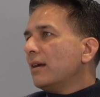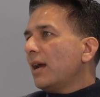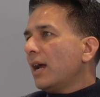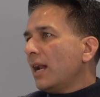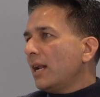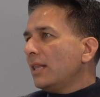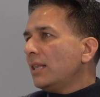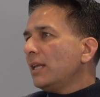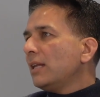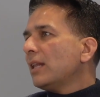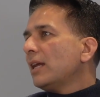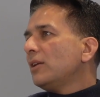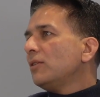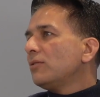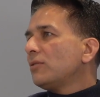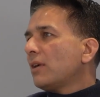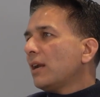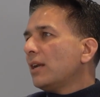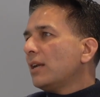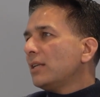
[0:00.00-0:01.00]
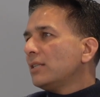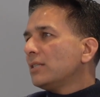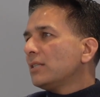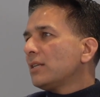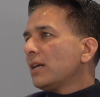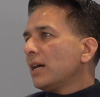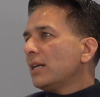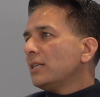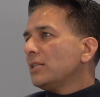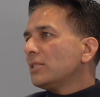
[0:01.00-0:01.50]
anything you're trying to
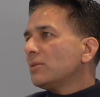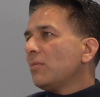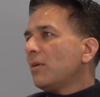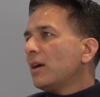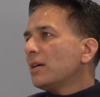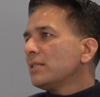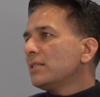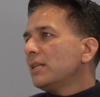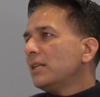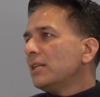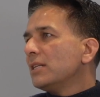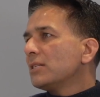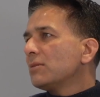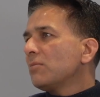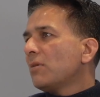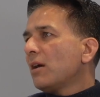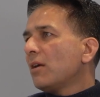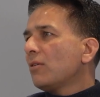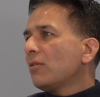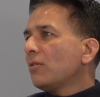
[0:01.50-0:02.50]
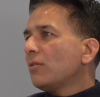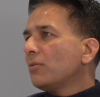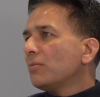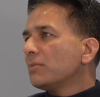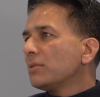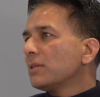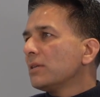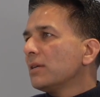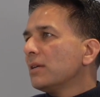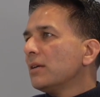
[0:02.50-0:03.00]
digitizing, smart cities, smart
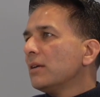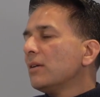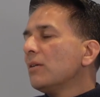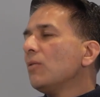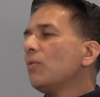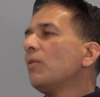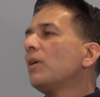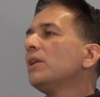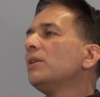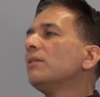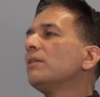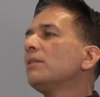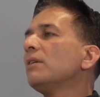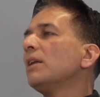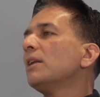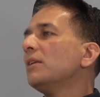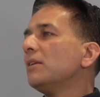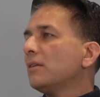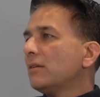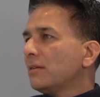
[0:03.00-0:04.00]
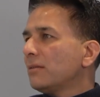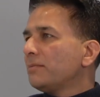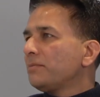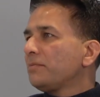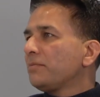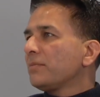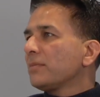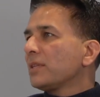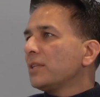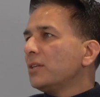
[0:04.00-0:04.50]
homes. What are you trying to do?
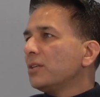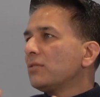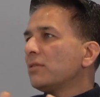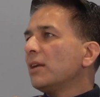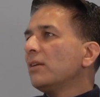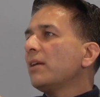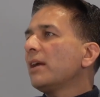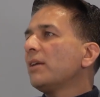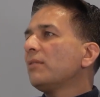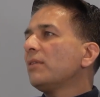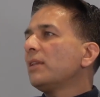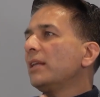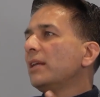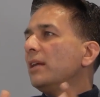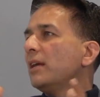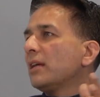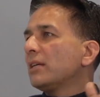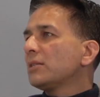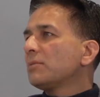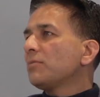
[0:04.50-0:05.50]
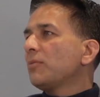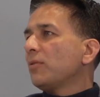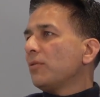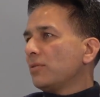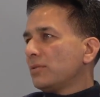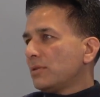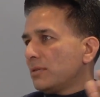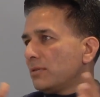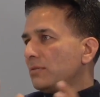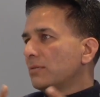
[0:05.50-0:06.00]
You're trying to really
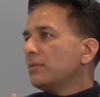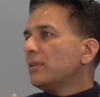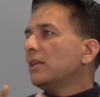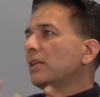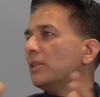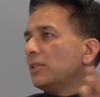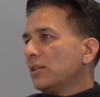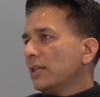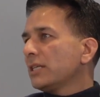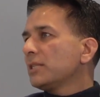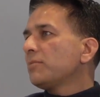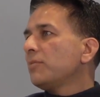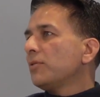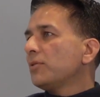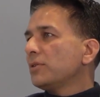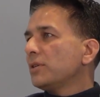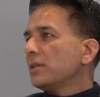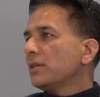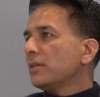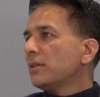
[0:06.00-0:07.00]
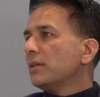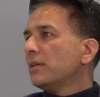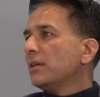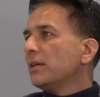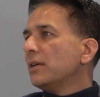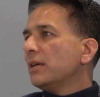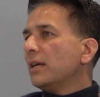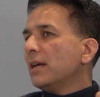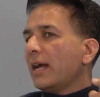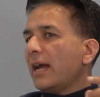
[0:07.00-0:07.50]
expose the digital exposure.
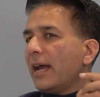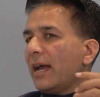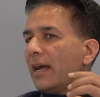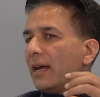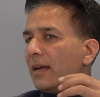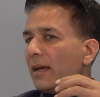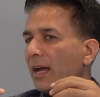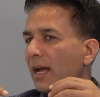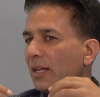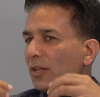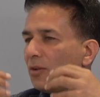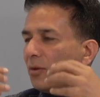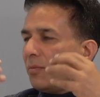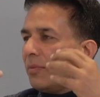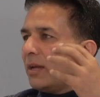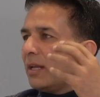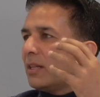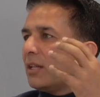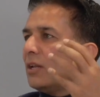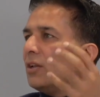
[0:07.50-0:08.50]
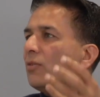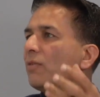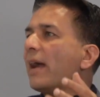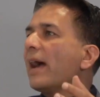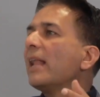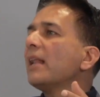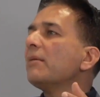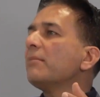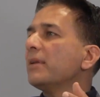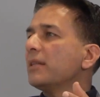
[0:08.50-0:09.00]
And you're bringing the new
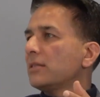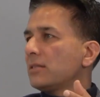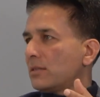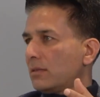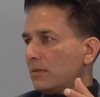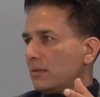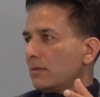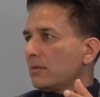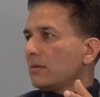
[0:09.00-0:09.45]
elements.